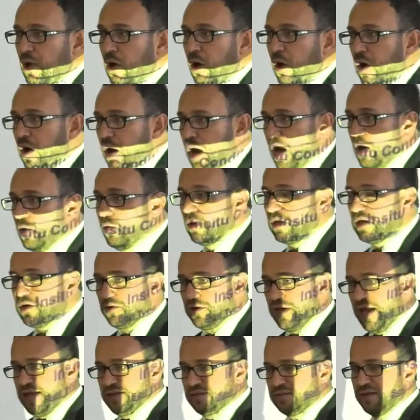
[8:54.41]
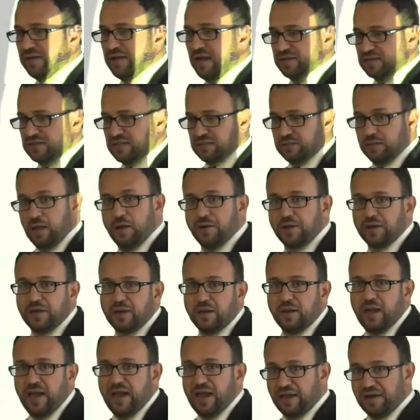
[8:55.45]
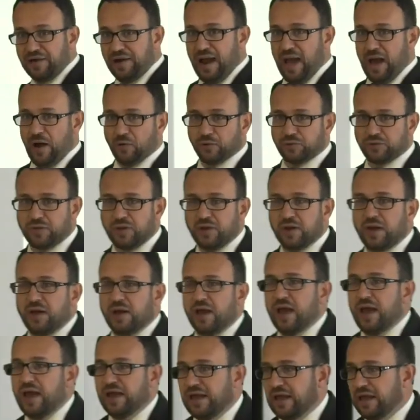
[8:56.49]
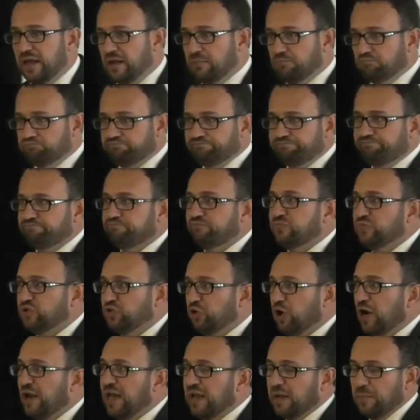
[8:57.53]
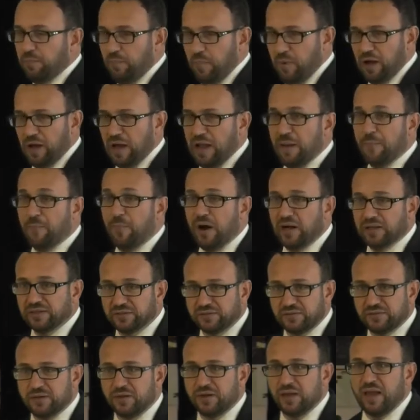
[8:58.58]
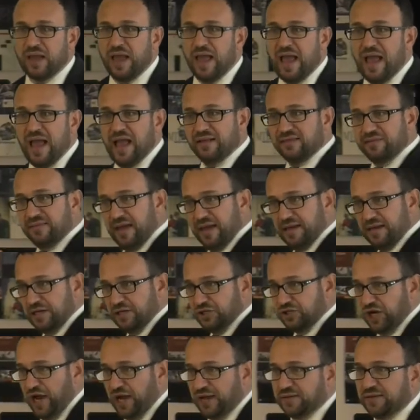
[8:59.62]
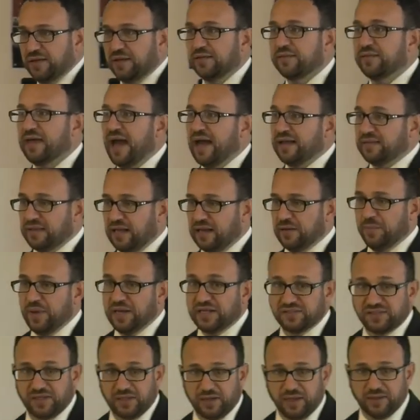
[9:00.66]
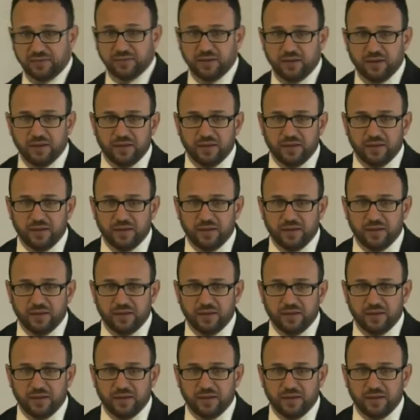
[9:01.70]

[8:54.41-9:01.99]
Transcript: Or are we creating a slurry, a grout, a drilling, a mud, and then injecting that and mixing it?